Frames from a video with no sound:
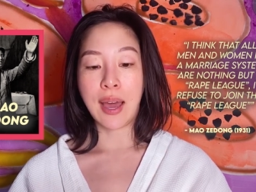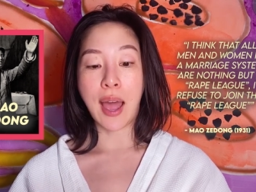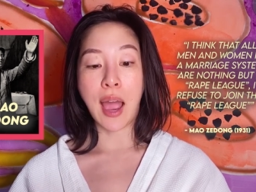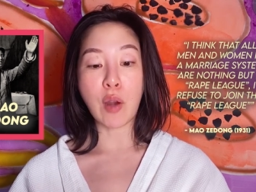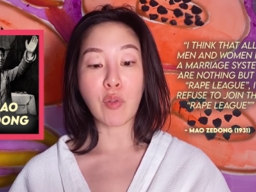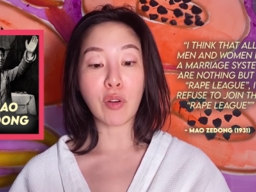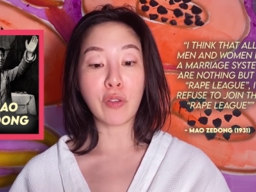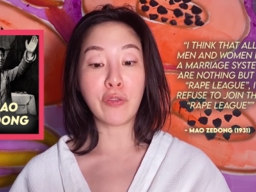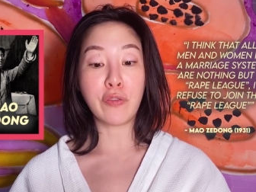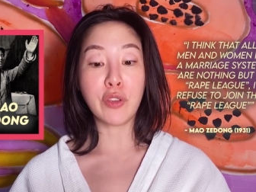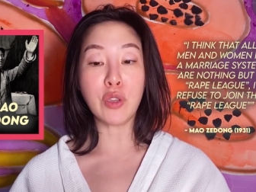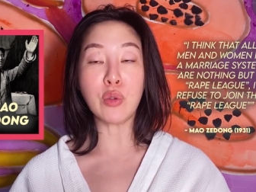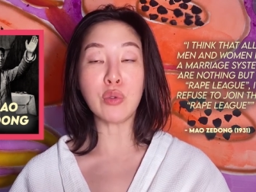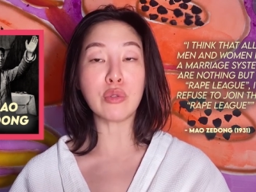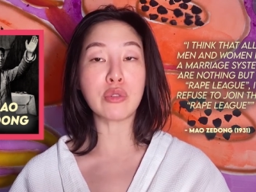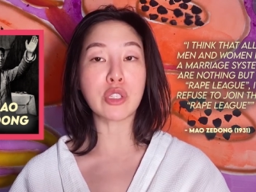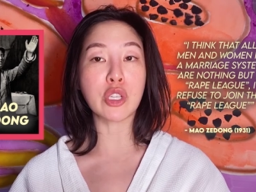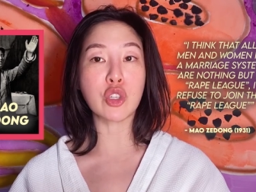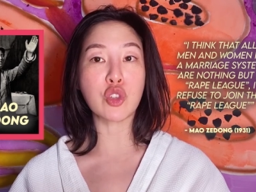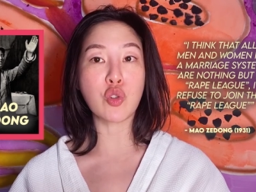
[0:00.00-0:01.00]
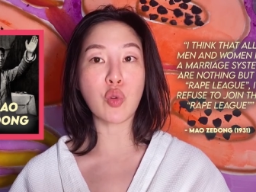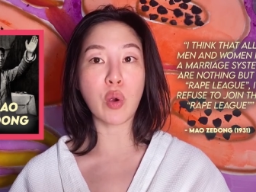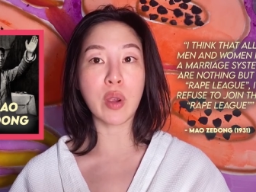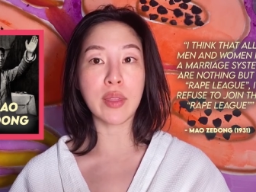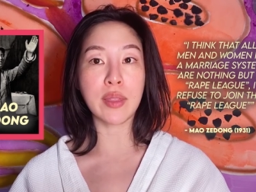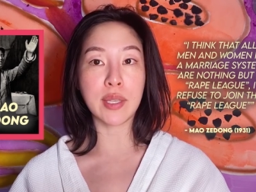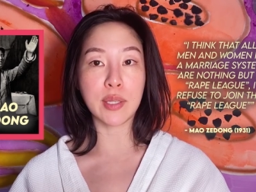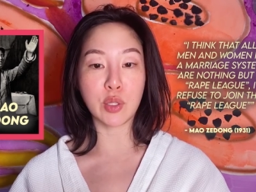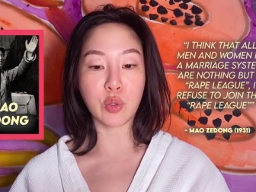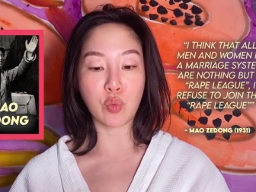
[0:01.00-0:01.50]
I refuse to
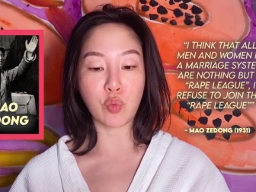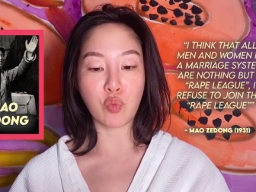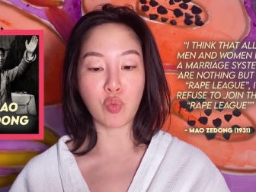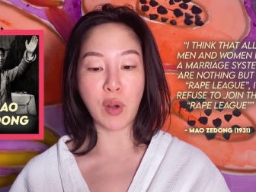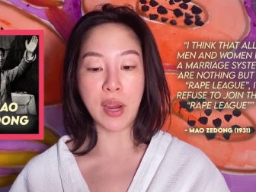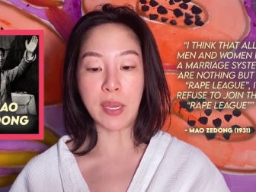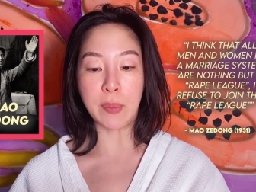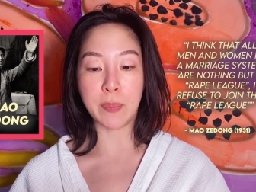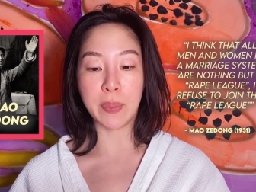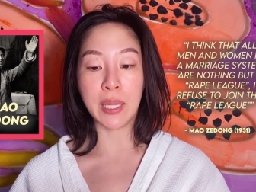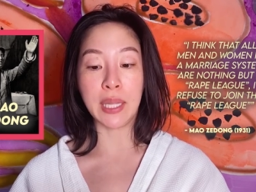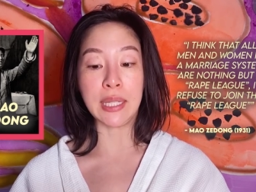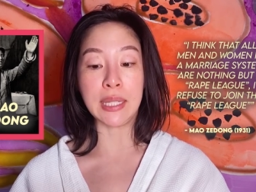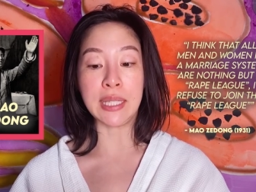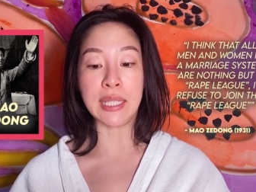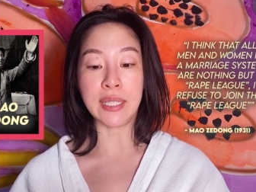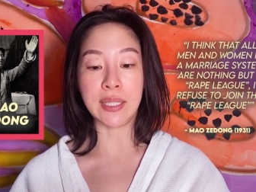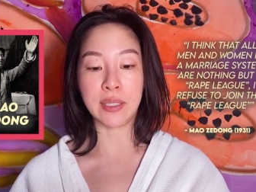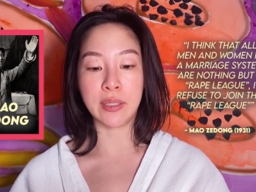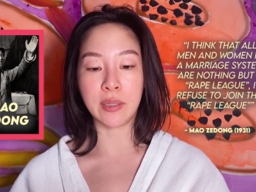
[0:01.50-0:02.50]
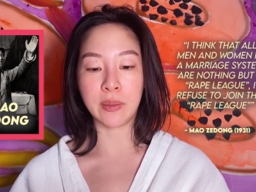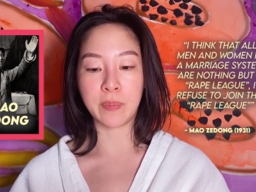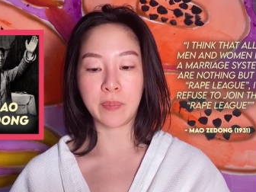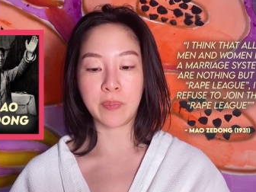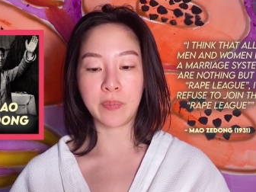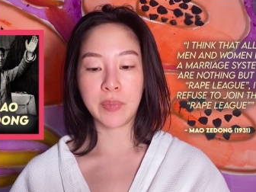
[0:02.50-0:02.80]
join this rape league.